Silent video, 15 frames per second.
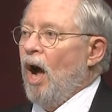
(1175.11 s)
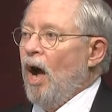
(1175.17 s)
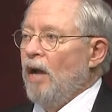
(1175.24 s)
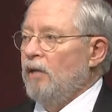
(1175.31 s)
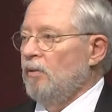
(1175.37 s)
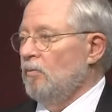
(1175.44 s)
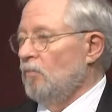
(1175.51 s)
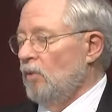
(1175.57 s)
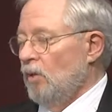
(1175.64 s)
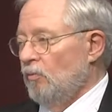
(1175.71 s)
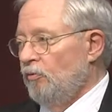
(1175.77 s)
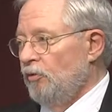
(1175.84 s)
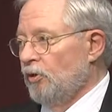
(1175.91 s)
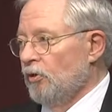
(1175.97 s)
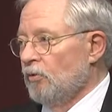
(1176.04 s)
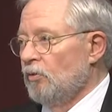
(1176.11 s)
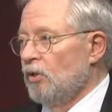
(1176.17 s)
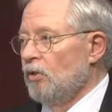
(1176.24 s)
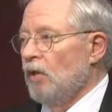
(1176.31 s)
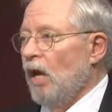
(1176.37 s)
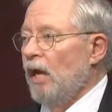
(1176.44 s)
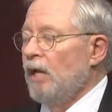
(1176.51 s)
I fear
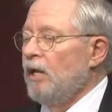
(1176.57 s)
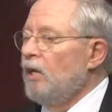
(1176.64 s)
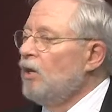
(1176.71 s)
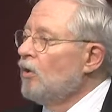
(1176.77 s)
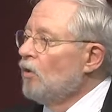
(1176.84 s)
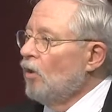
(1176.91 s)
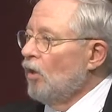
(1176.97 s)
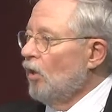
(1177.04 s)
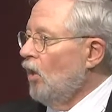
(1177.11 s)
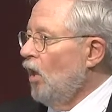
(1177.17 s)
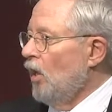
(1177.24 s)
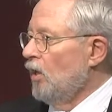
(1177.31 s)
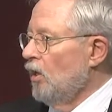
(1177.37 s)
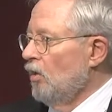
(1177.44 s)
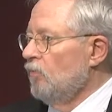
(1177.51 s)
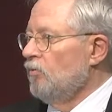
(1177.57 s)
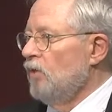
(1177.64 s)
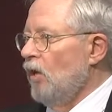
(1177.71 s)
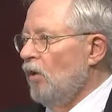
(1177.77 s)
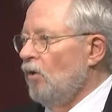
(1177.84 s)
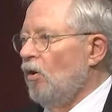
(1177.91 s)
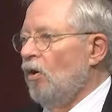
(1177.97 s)
that I hear a lot of,
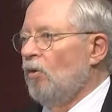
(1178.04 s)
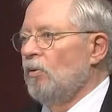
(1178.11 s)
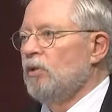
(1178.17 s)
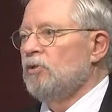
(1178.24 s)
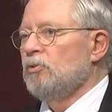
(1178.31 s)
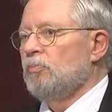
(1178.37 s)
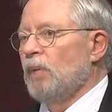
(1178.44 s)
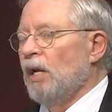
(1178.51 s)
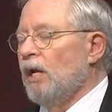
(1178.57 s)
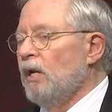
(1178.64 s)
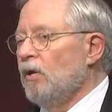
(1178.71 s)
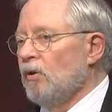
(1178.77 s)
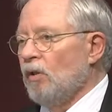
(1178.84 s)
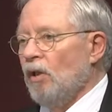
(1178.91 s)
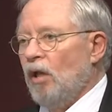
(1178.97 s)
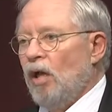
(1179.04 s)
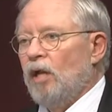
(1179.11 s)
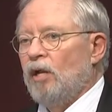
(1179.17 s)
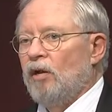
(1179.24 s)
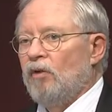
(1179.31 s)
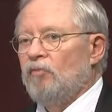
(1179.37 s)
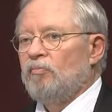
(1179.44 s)
not always, but I hear a
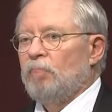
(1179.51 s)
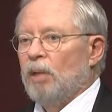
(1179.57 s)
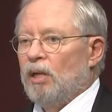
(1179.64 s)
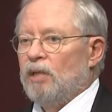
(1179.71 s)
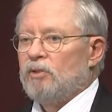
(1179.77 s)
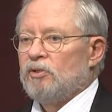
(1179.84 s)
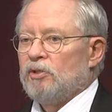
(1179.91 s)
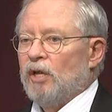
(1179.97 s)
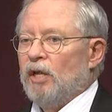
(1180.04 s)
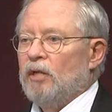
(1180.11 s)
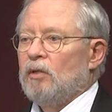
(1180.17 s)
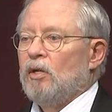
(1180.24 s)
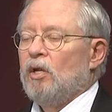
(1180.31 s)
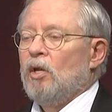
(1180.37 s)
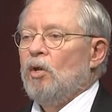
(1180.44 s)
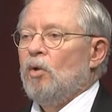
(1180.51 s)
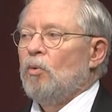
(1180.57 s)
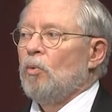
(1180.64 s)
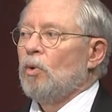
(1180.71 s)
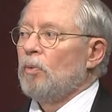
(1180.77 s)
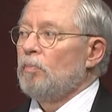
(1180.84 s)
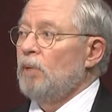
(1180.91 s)
lot of blind sight,
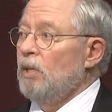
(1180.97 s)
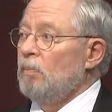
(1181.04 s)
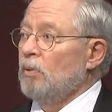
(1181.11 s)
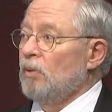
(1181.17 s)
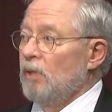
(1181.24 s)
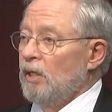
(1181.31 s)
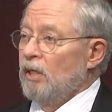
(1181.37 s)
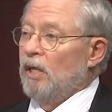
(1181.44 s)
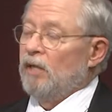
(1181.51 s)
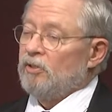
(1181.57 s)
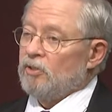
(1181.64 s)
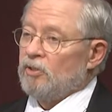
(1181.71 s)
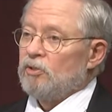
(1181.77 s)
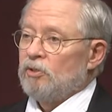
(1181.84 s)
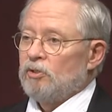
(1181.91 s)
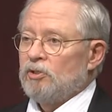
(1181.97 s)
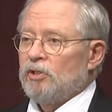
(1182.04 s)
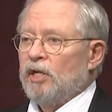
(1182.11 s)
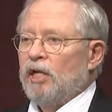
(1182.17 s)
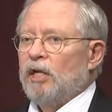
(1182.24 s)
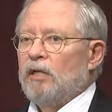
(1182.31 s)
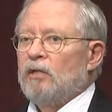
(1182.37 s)
where people in essence are
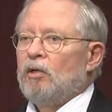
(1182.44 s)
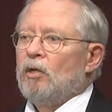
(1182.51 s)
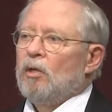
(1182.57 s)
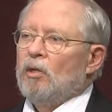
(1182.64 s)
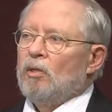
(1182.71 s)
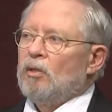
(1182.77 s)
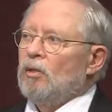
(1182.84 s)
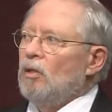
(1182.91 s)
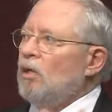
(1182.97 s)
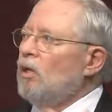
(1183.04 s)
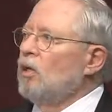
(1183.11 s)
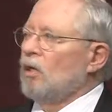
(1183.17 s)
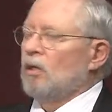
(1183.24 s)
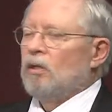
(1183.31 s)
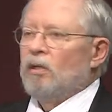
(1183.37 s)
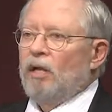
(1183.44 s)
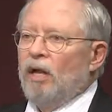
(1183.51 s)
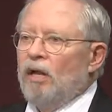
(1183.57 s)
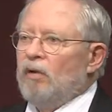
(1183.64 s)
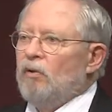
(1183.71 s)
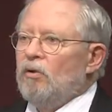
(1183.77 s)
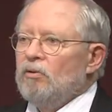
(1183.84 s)
saying, look,
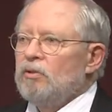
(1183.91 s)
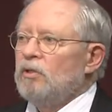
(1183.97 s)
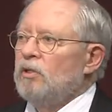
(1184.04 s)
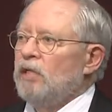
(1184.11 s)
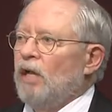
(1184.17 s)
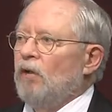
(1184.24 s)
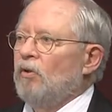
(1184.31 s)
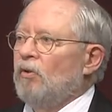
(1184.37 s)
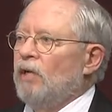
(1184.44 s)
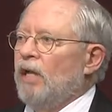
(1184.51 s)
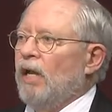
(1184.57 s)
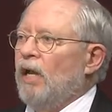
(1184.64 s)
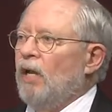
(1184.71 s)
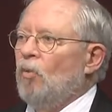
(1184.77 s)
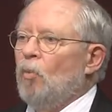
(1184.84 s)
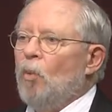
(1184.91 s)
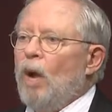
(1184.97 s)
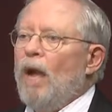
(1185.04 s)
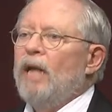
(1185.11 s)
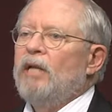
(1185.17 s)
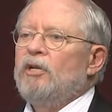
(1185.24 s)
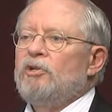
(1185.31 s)
it all turned out okay.
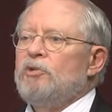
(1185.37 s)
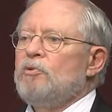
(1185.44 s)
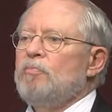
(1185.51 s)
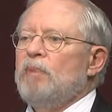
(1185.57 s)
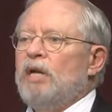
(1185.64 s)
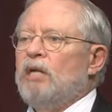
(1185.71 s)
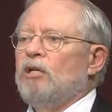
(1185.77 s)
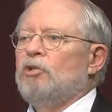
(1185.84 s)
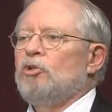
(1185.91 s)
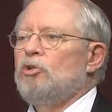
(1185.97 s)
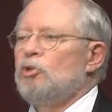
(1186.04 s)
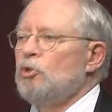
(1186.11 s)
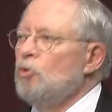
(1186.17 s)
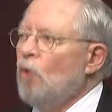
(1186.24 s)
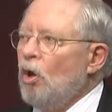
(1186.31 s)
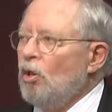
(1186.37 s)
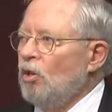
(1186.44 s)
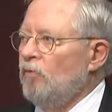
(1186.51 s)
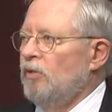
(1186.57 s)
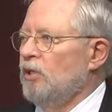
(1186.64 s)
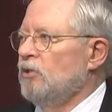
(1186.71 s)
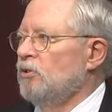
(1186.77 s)
Why did you make us do all
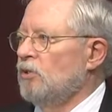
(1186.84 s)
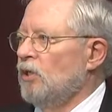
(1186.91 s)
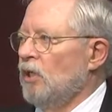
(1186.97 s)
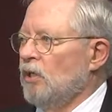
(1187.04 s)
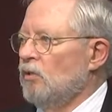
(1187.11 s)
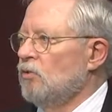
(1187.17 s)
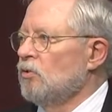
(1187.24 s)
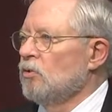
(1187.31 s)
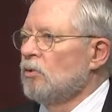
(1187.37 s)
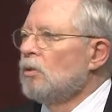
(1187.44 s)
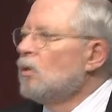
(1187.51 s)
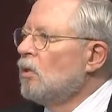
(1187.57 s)
of these things?